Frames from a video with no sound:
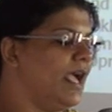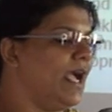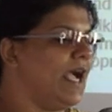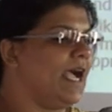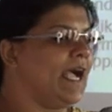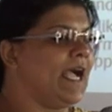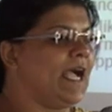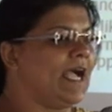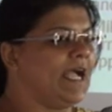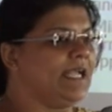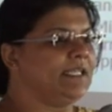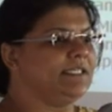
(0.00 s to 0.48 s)

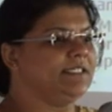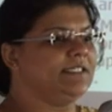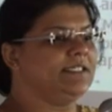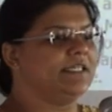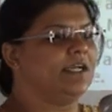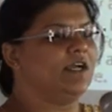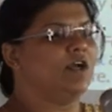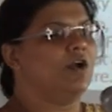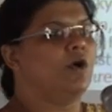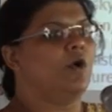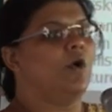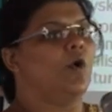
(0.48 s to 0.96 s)

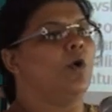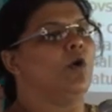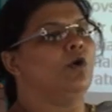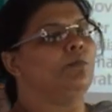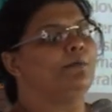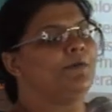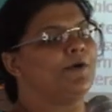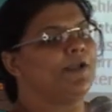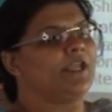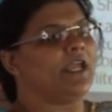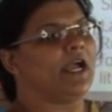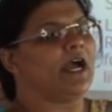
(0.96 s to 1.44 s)
And
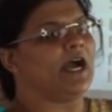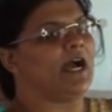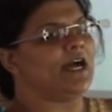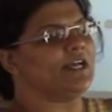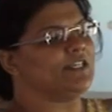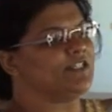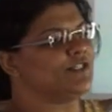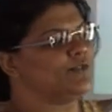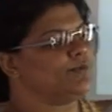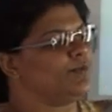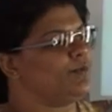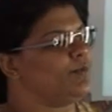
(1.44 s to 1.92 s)

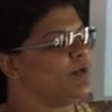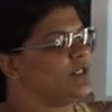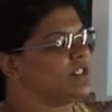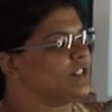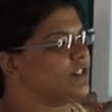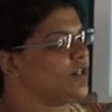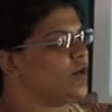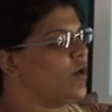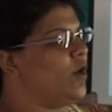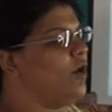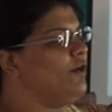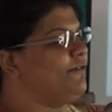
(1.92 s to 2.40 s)
Opojaz was
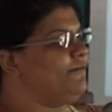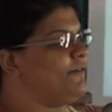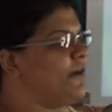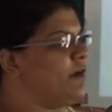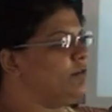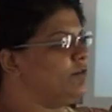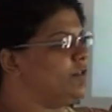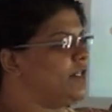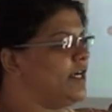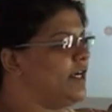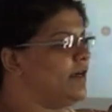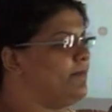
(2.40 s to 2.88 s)

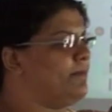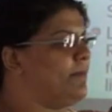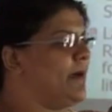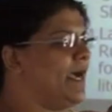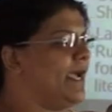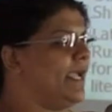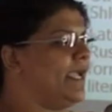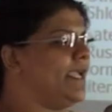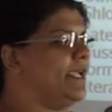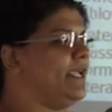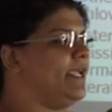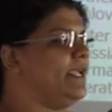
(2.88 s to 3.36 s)
co-founded
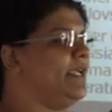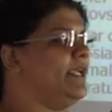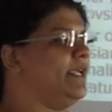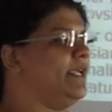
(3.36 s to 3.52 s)
by